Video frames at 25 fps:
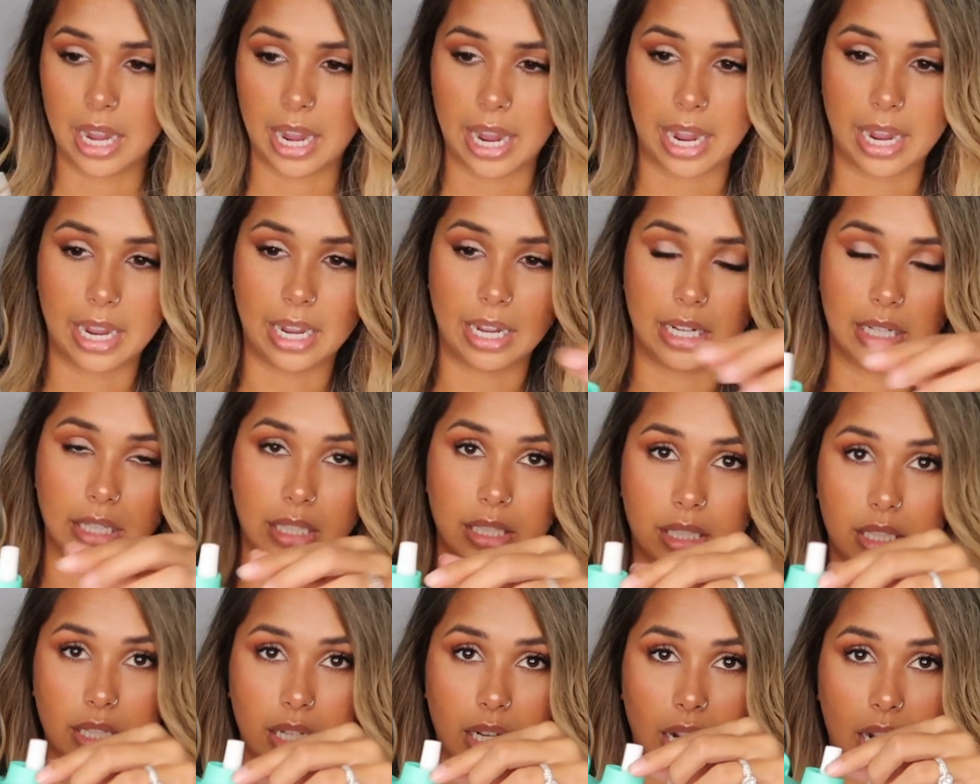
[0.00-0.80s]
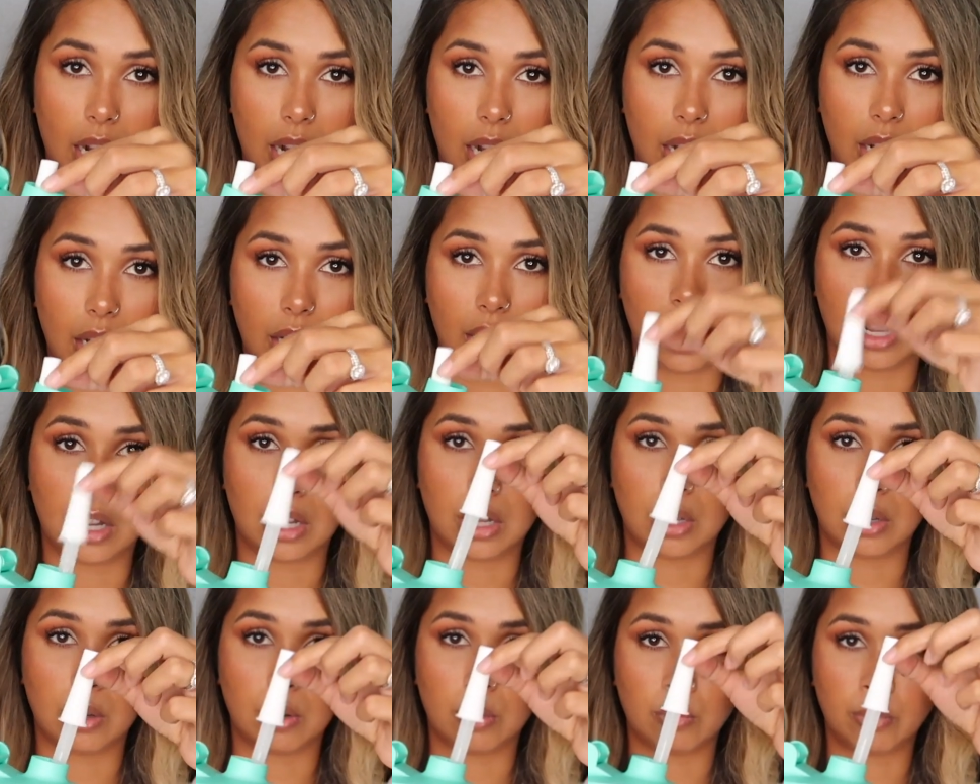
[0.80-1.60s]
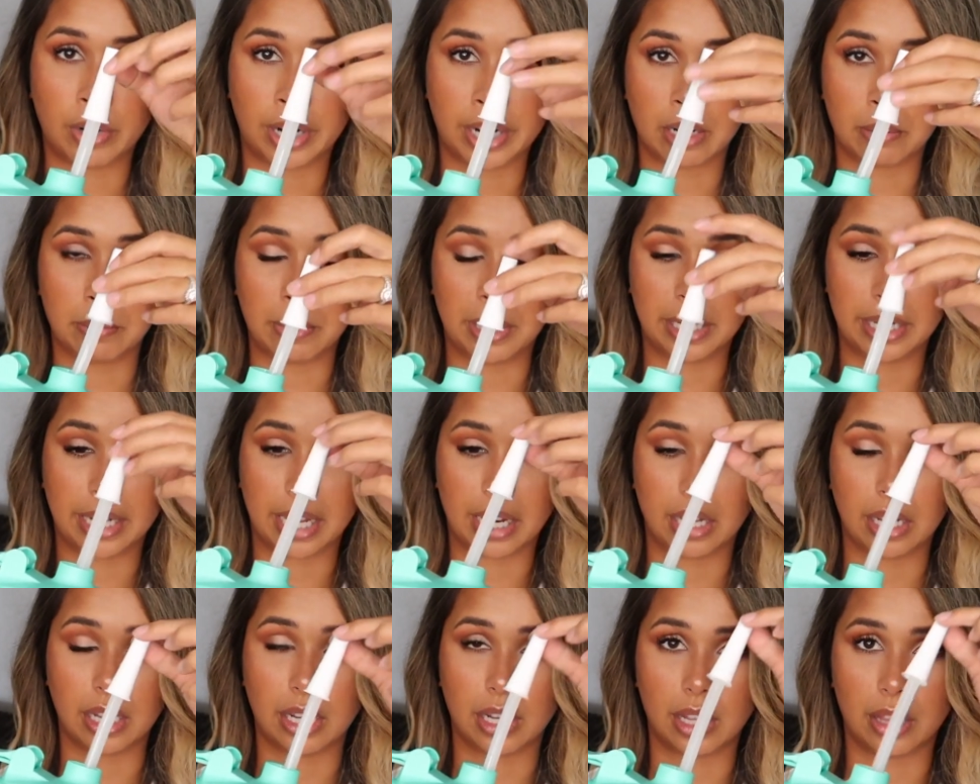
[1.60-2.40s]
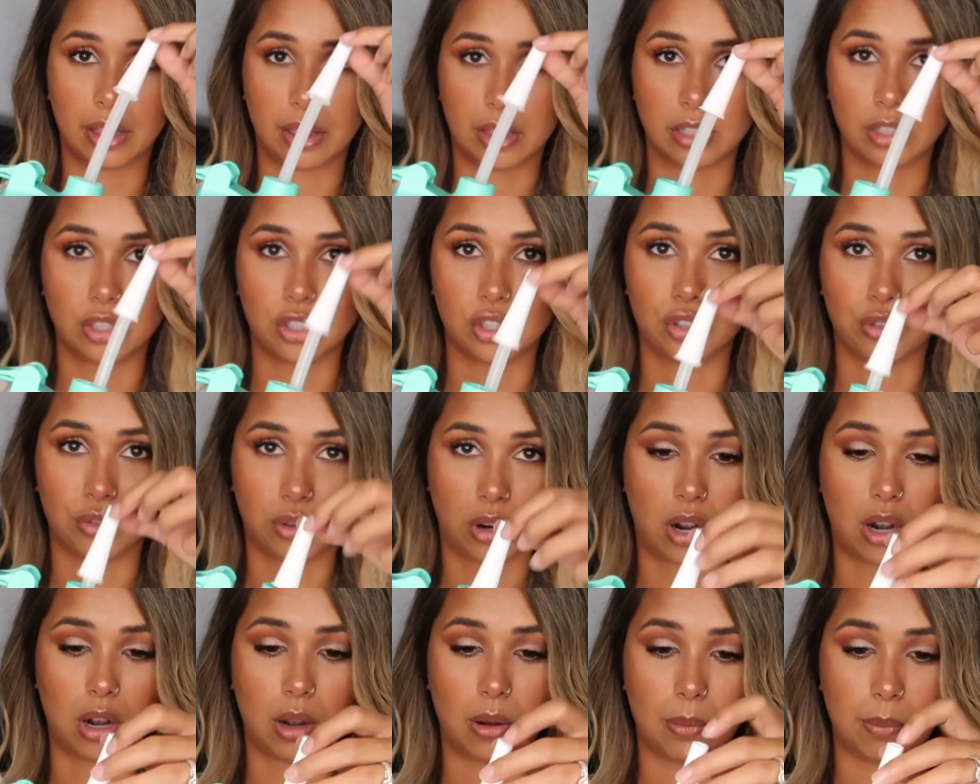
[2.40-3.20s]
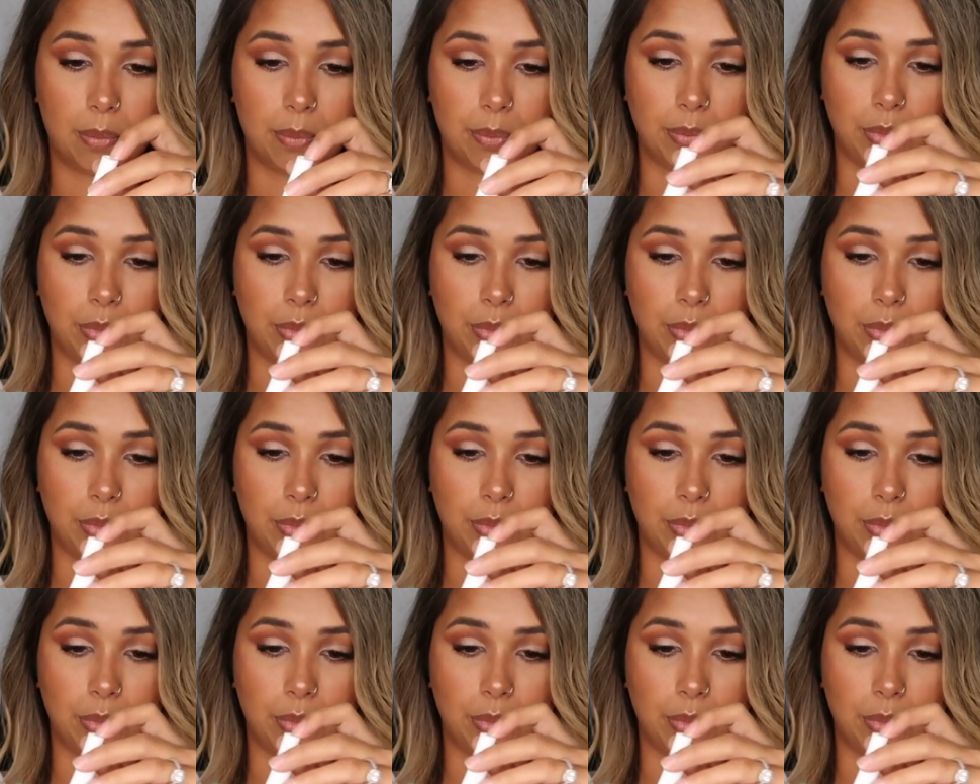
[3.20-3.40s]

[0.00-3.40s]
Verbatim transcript: and recommend getting this straw.